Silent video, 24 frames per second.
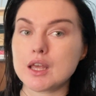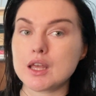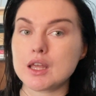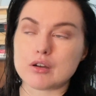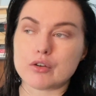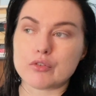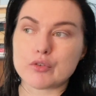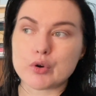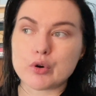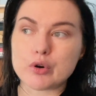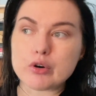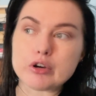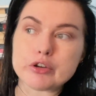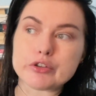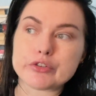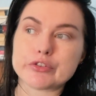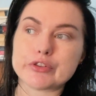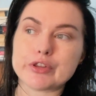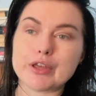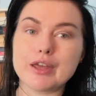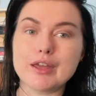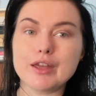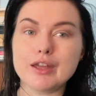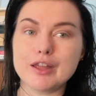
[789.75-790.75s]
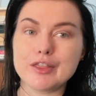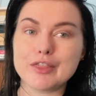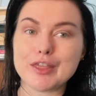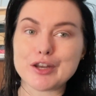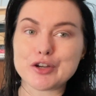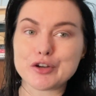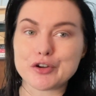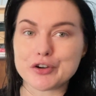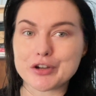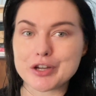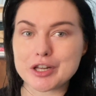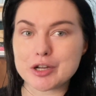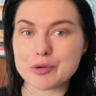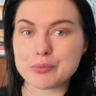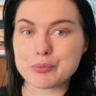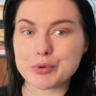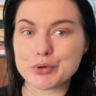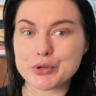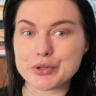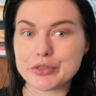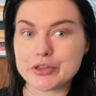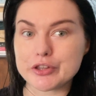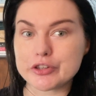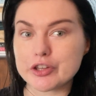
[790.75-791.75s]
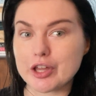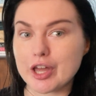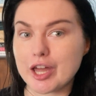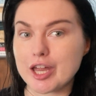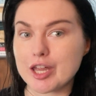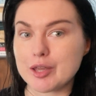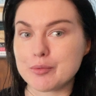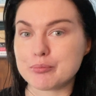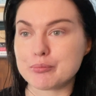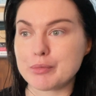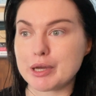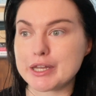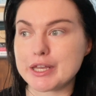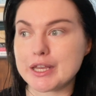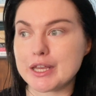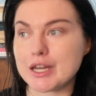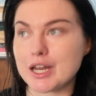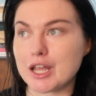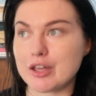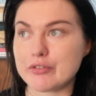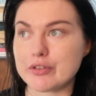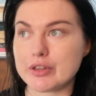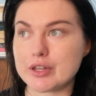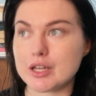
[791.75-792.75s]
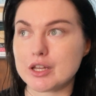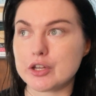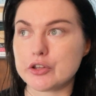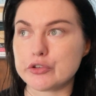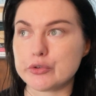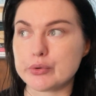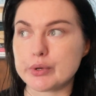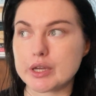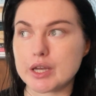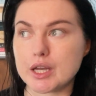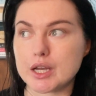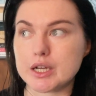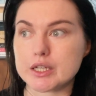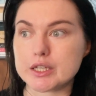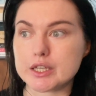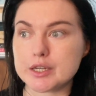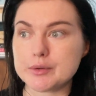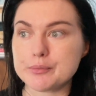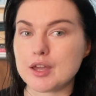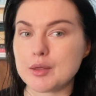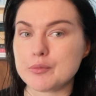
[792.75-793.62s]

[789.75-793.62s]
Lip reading: of course they're not going to put the time, money and effort into a garden.